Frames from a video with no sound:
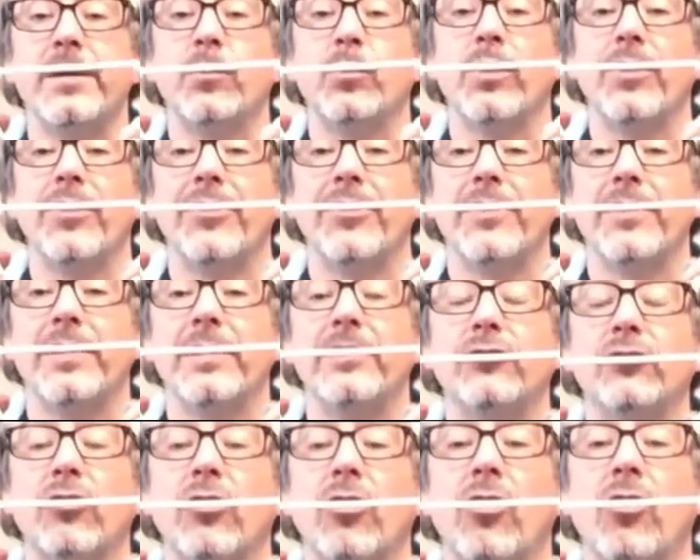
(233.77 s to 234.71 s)
what
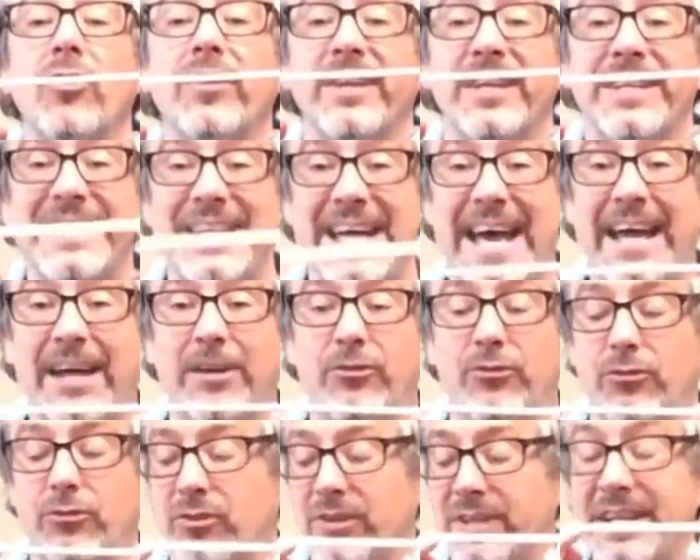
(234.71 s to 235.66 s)
is called an
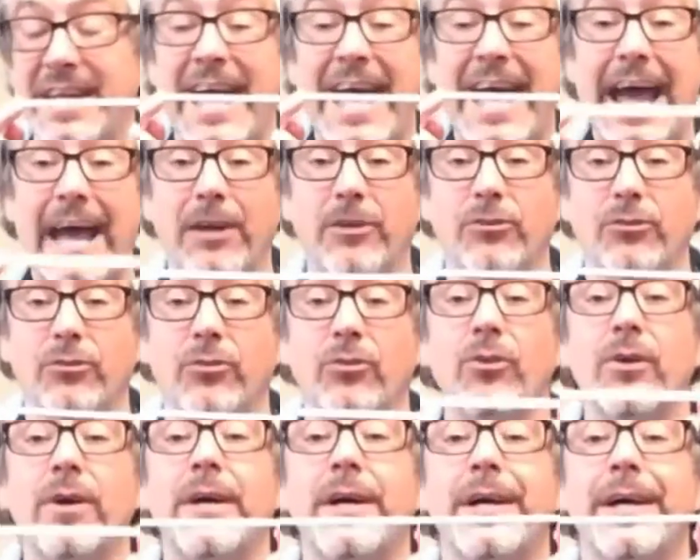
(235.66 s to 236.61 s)
axle. An
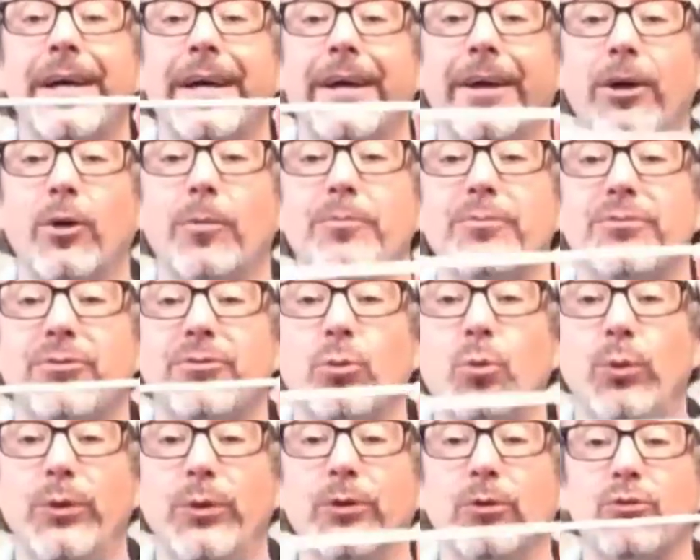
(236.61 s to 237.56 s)
axle helps
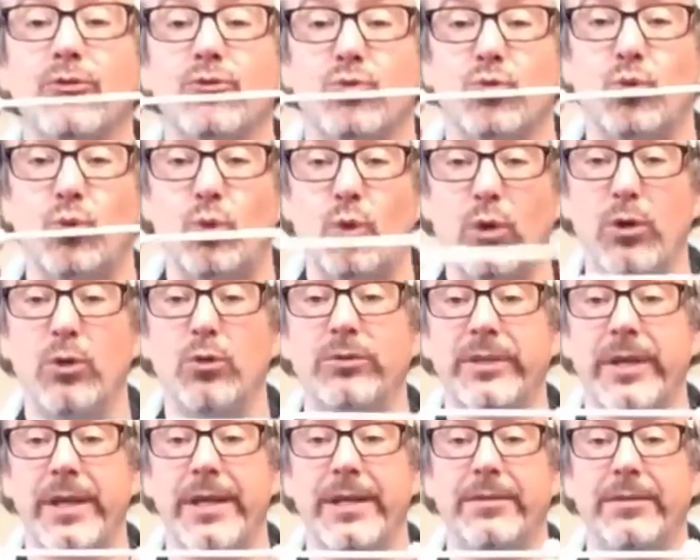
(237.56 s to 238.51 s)
the wheels
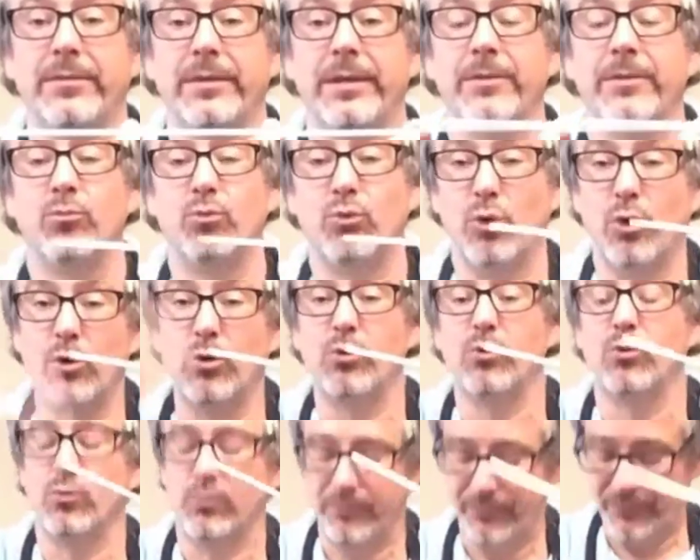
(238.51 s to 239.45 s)
rotate and
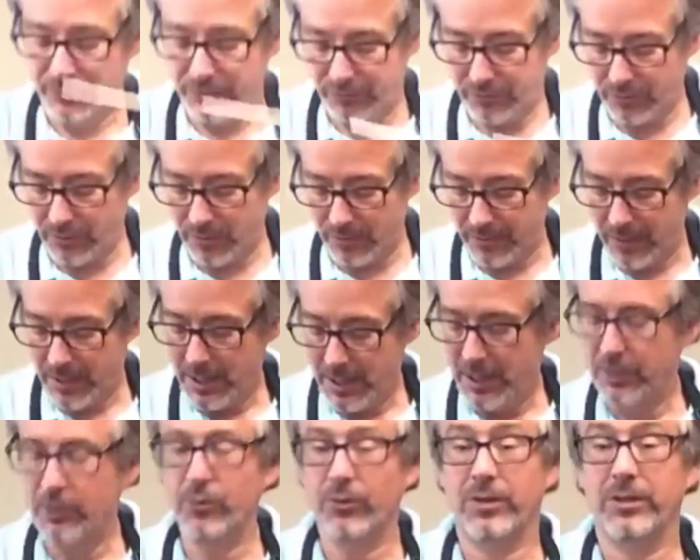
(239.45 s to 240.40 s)
roll. So
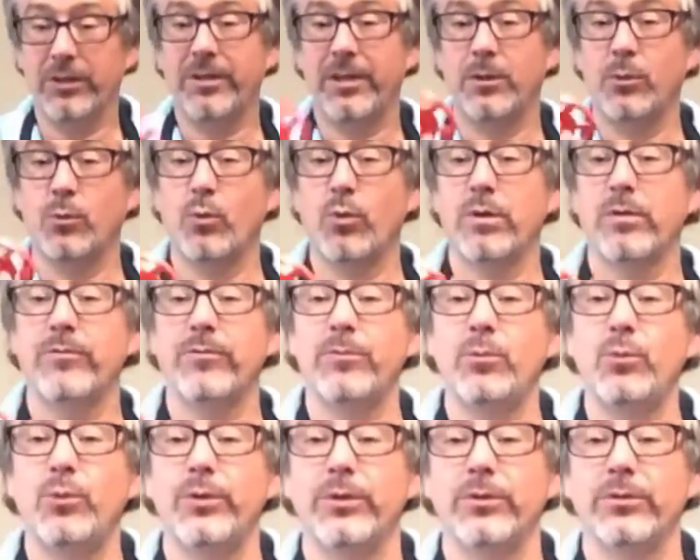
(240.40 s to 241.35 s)
you're going to take one of
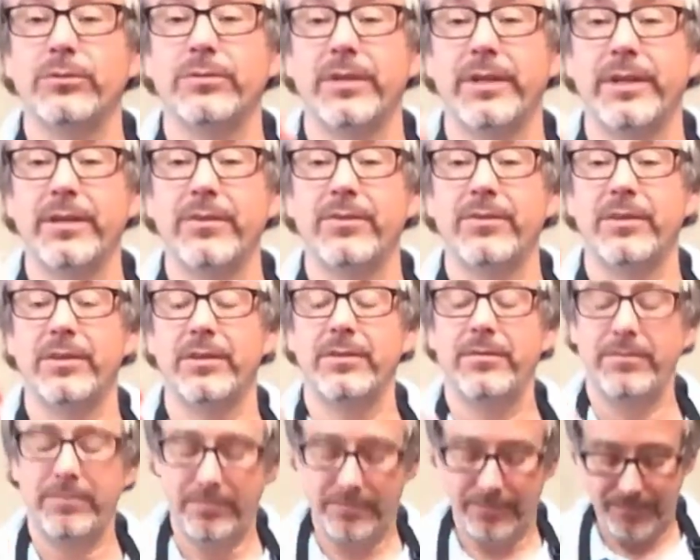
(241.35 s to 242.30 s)
the wheels like
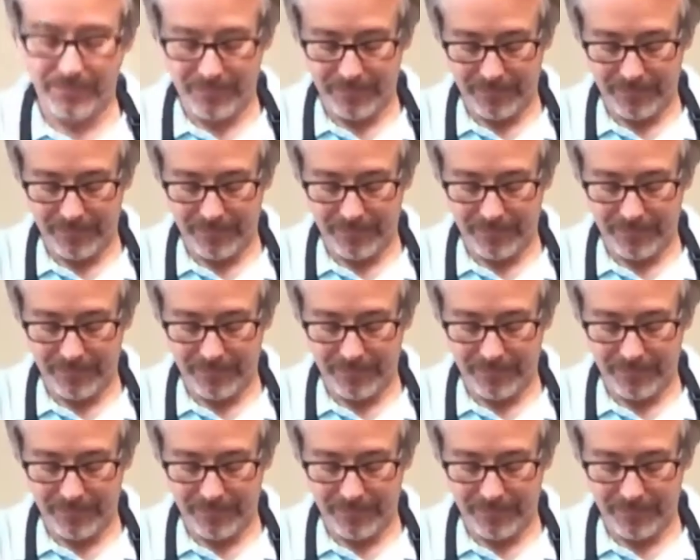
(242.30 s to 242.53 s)
this,